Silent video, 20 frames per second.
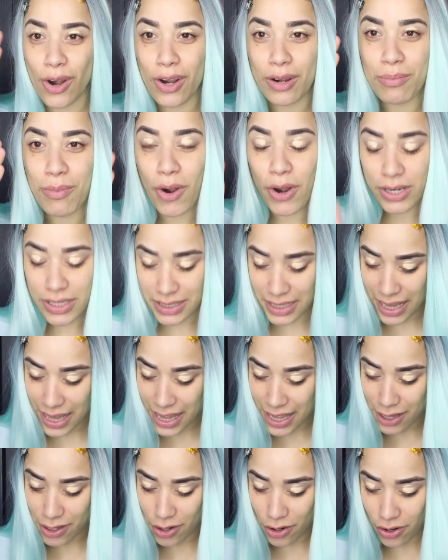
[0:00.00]
marks
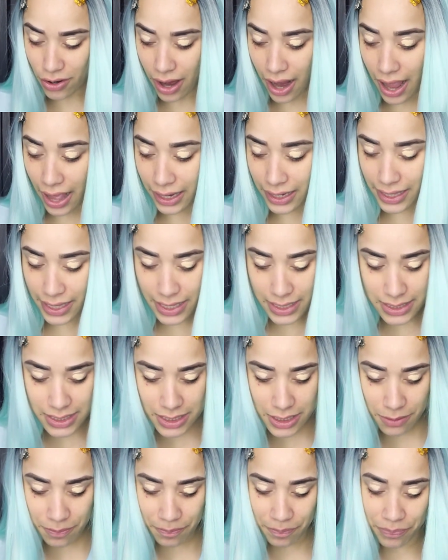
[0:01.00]
in your
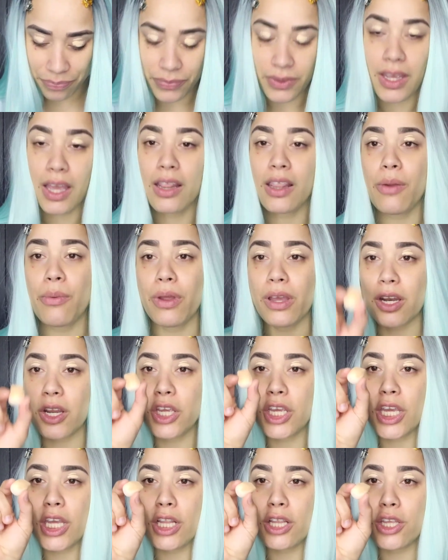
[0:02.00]
eyelids. And then we're gonna
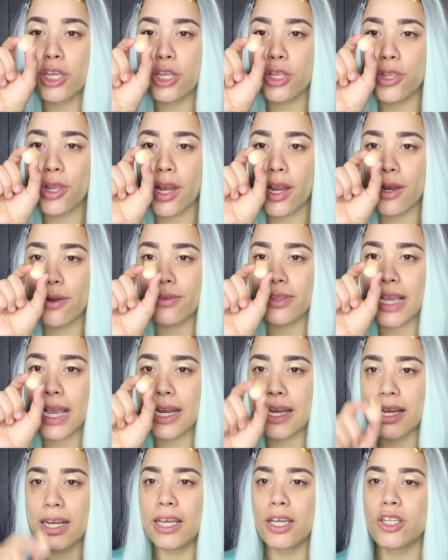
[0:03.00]
get the little
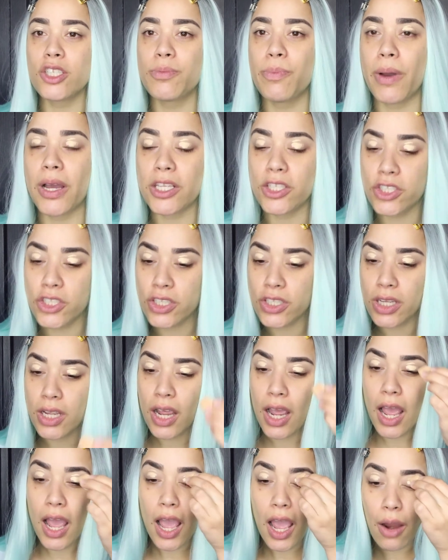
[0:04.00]
tiny little sponge.
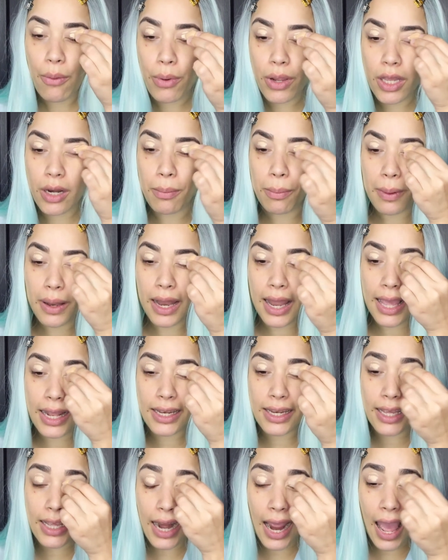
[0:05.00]
We're gonna
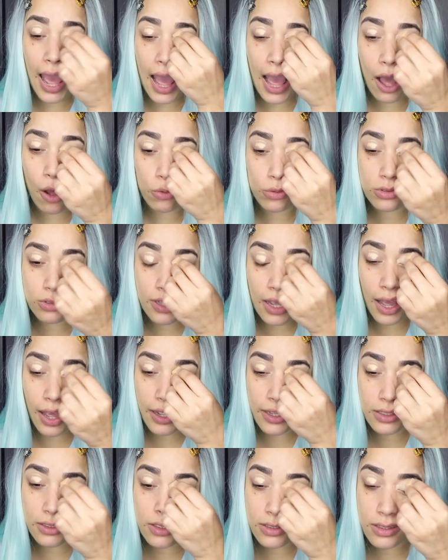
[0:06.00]
blend it out,
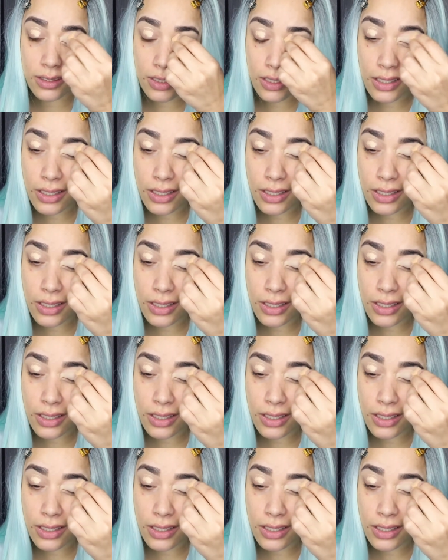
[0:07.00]
guys.